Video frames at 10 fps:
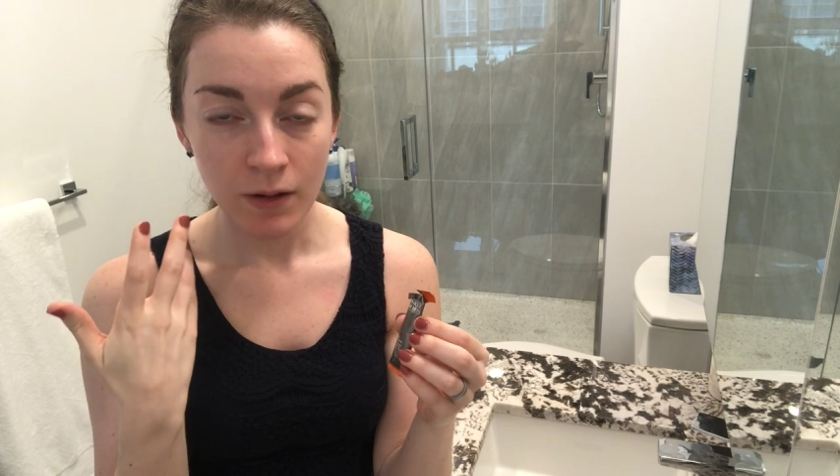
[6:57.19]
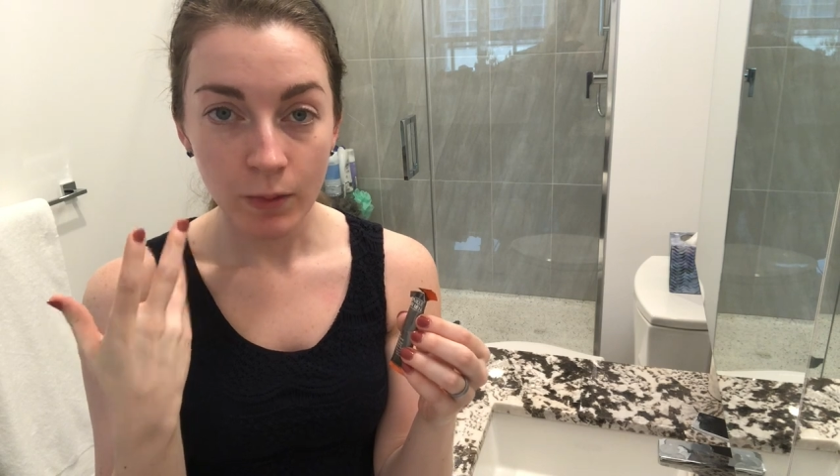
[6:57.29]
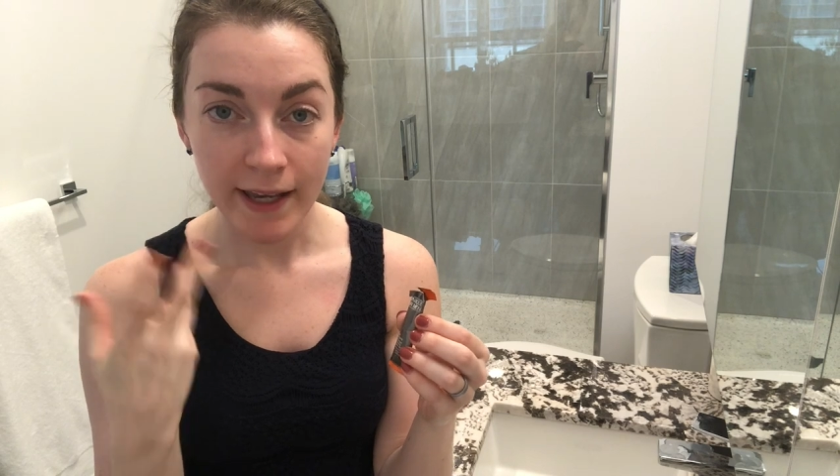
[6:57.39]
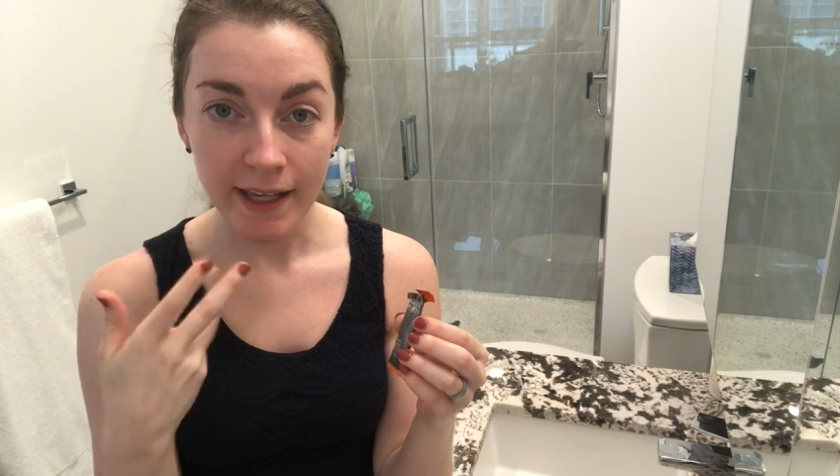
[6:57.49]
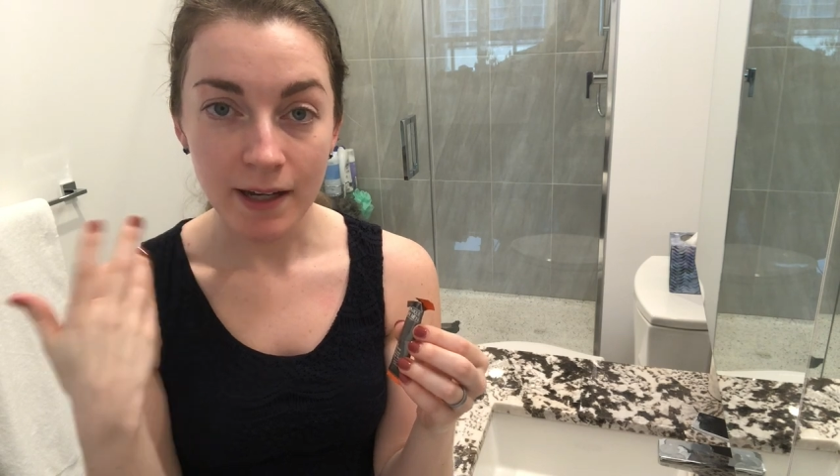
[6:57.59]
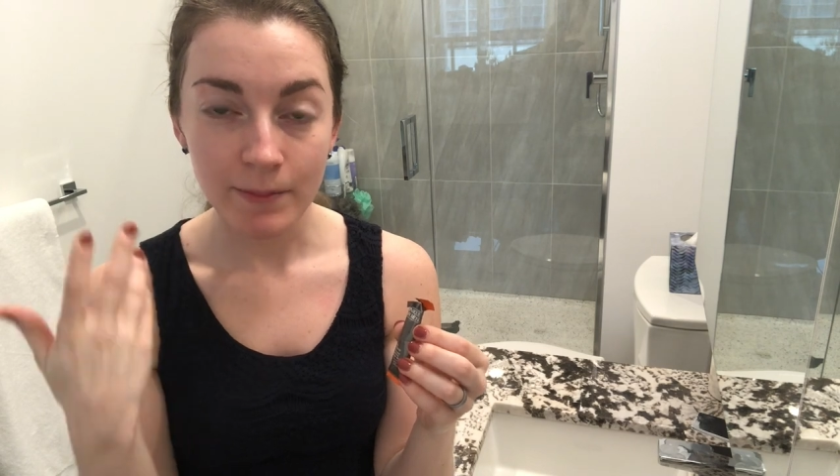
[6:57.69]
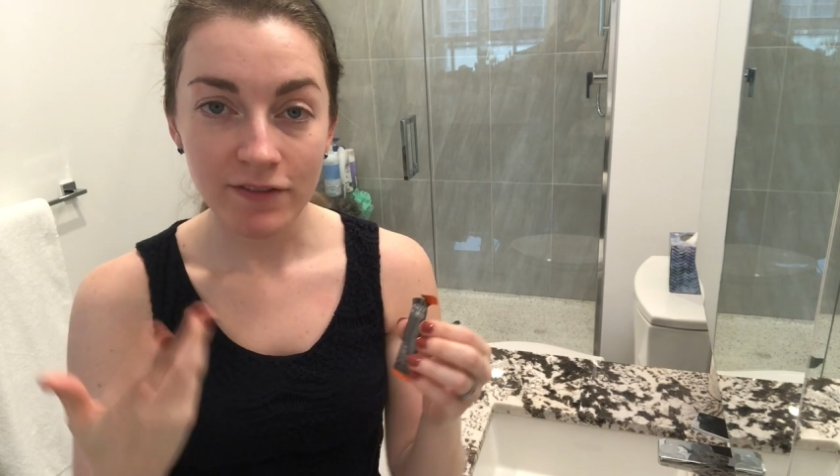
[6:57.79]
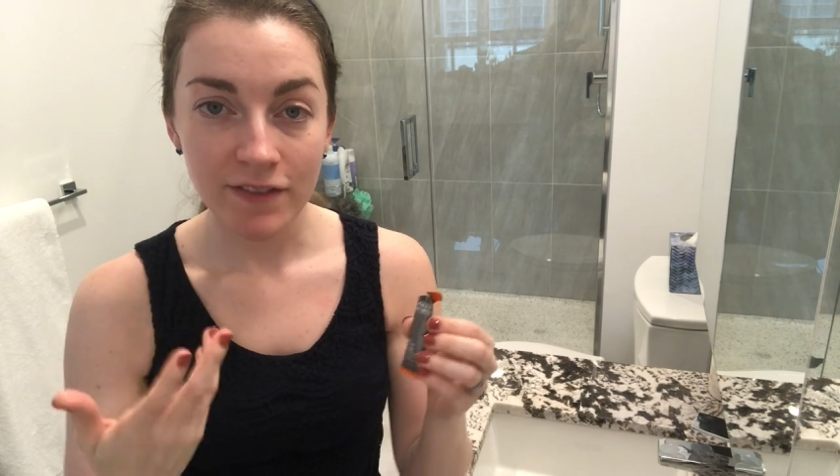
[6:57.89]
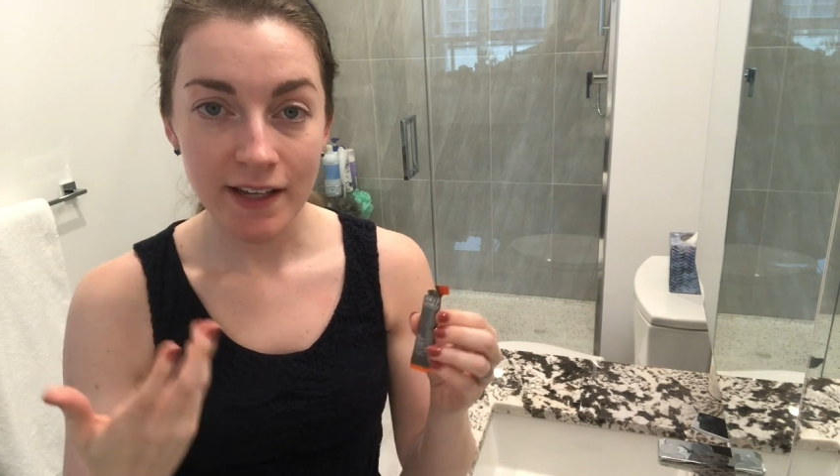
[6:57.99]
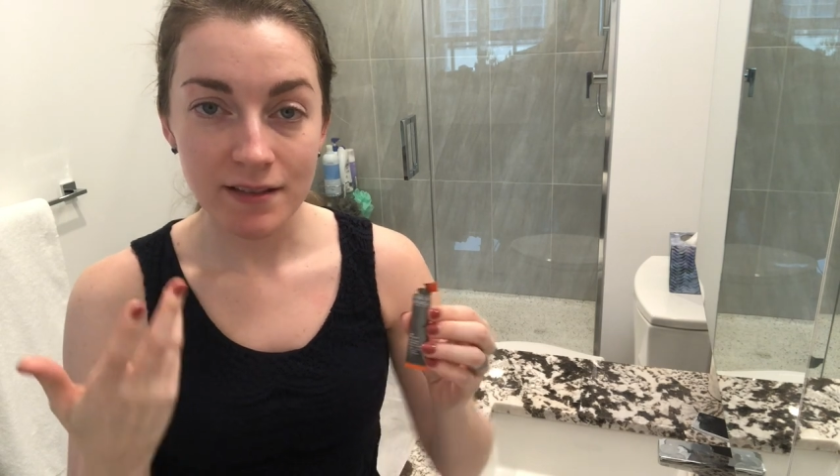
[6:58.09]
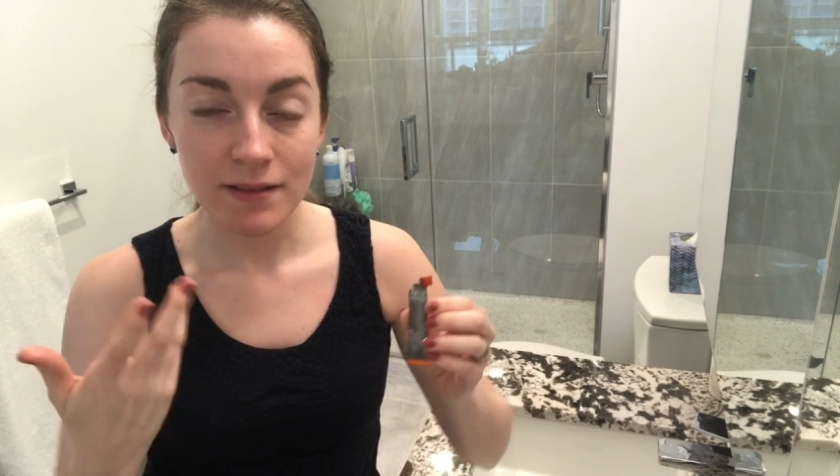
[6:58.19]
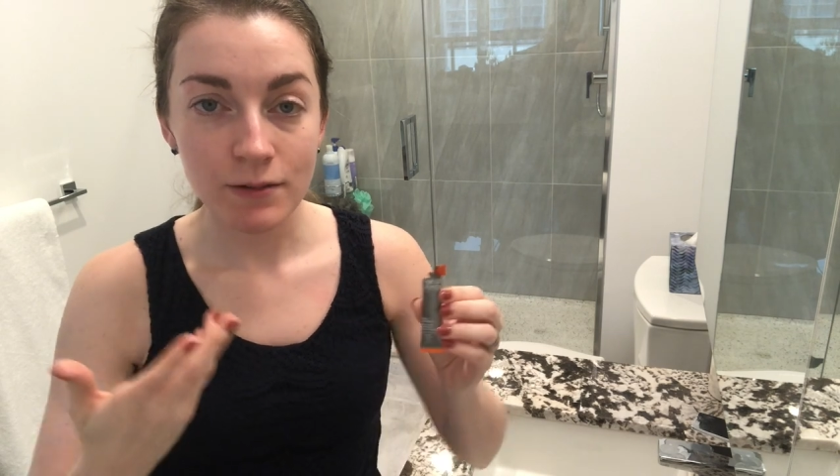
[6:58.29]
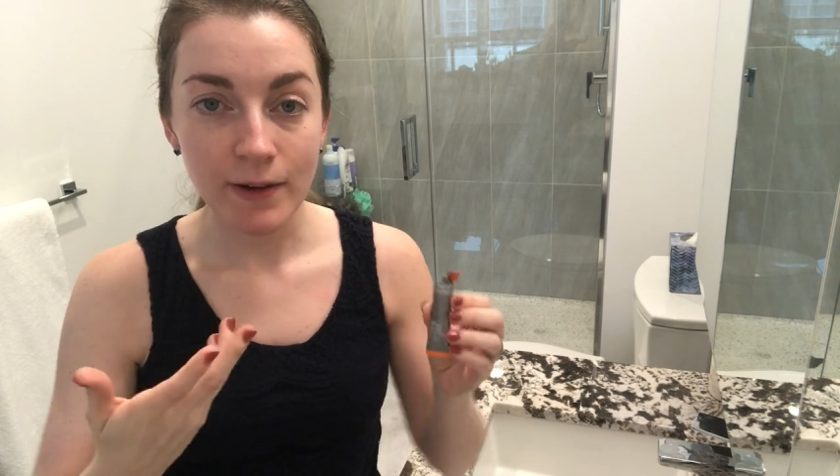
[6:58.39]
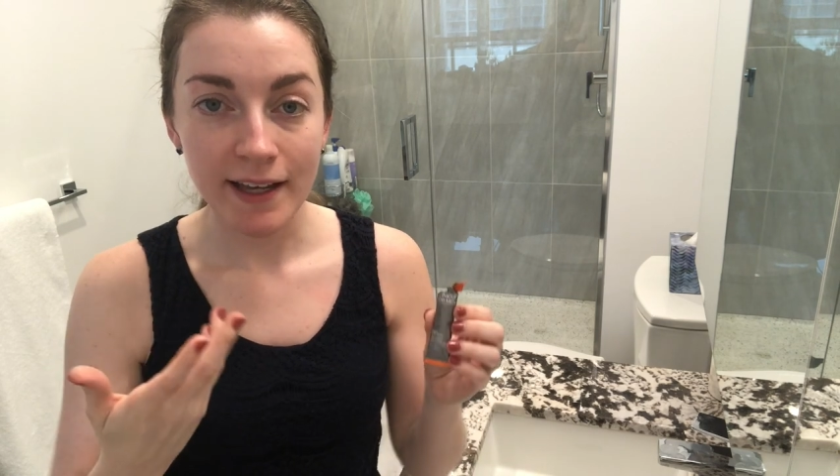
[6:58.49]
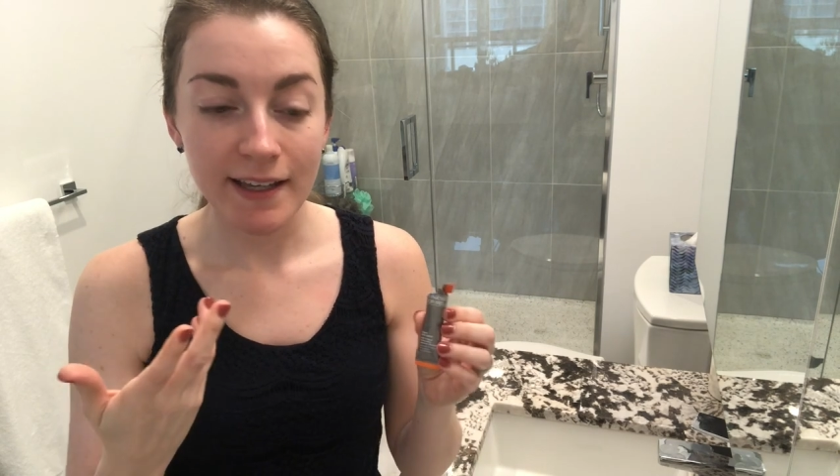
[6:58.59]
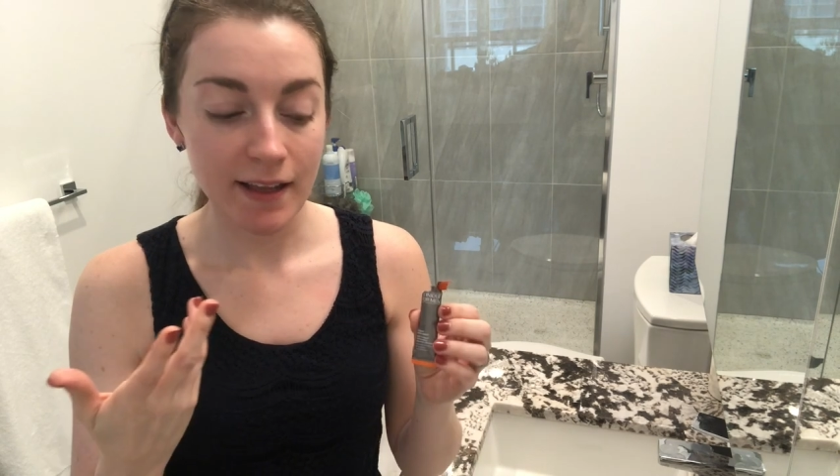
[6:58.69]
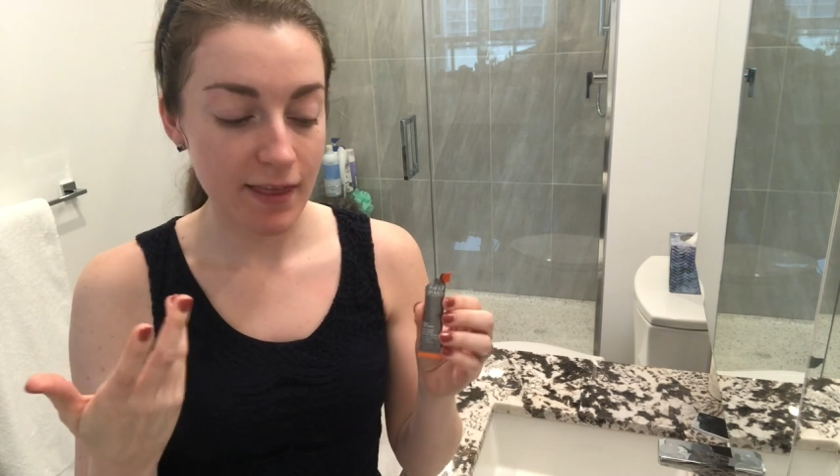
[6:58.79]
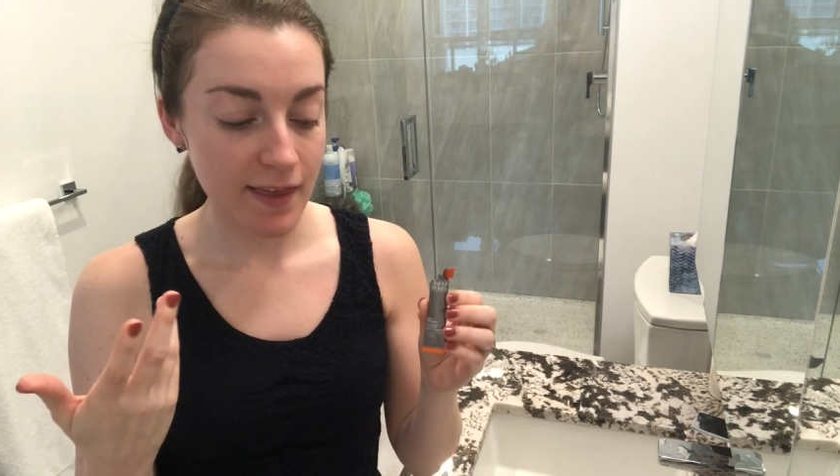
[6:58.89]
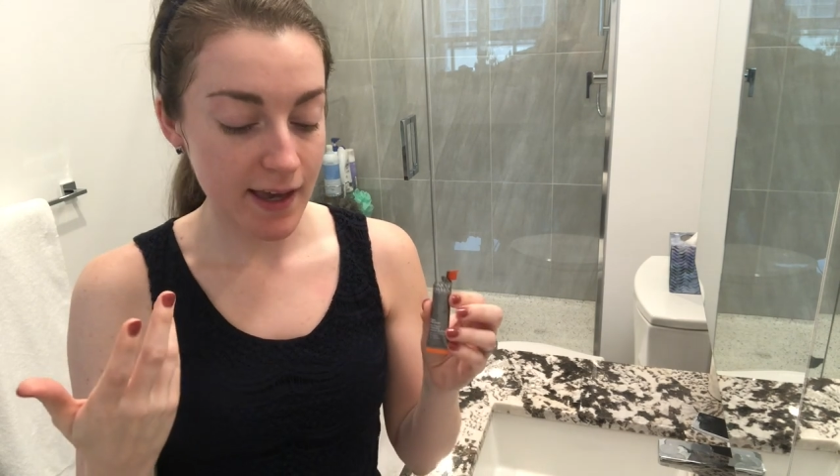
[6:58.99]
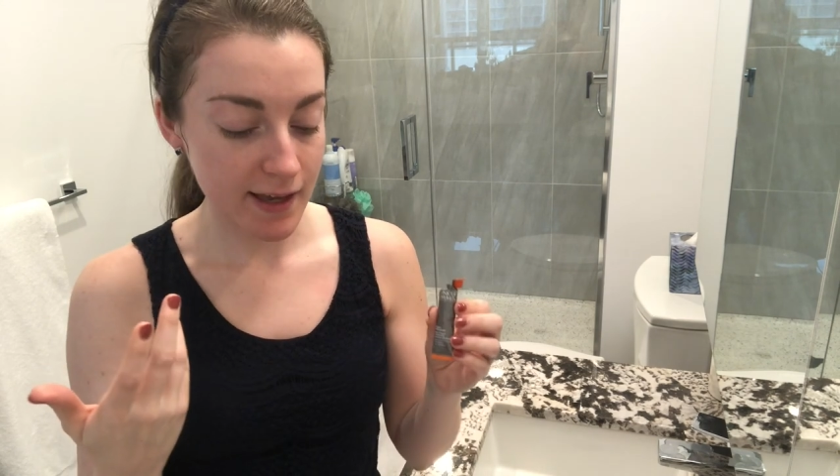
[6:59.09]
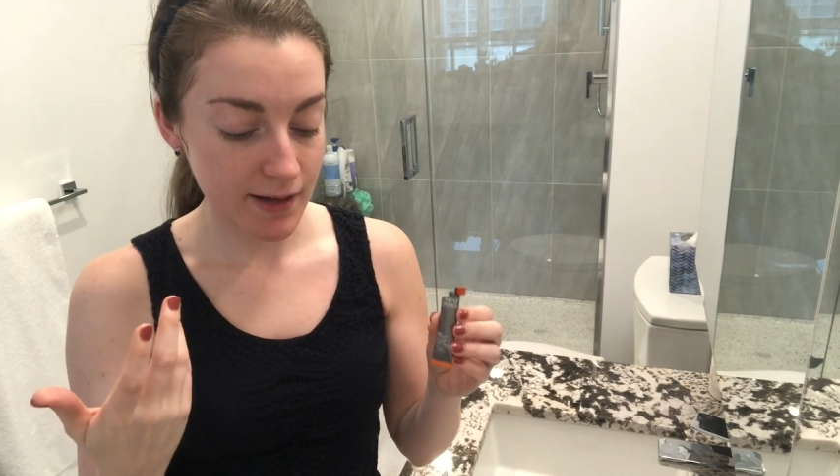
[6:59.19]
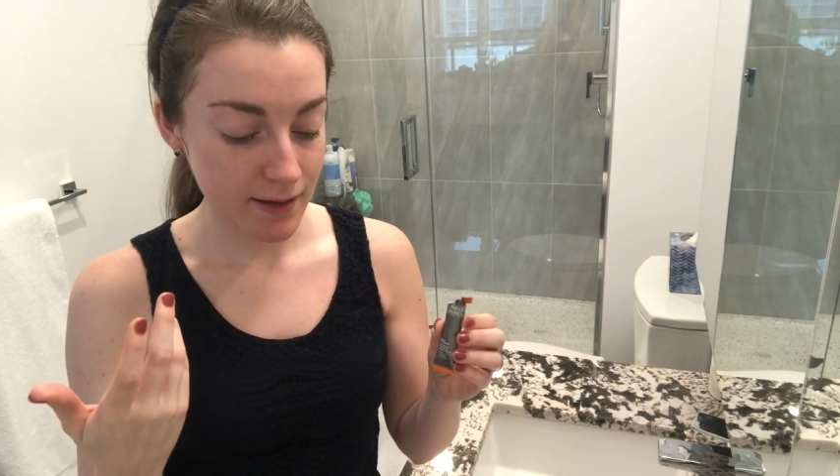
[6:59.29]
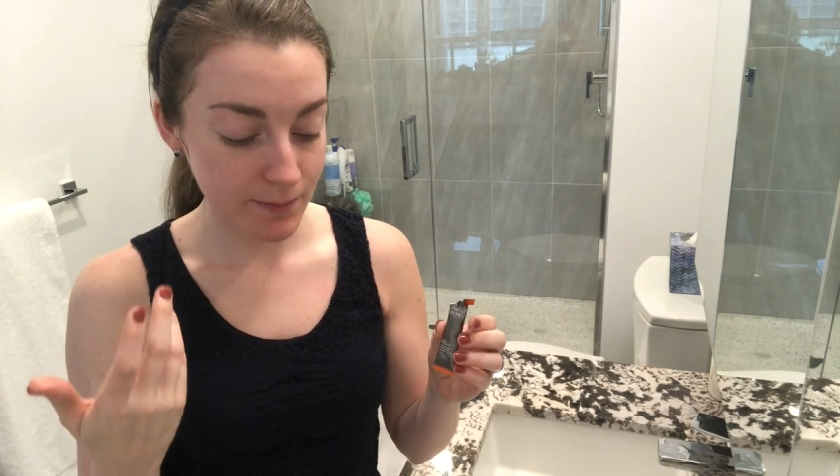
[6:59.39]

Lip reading: waking up my face in the way that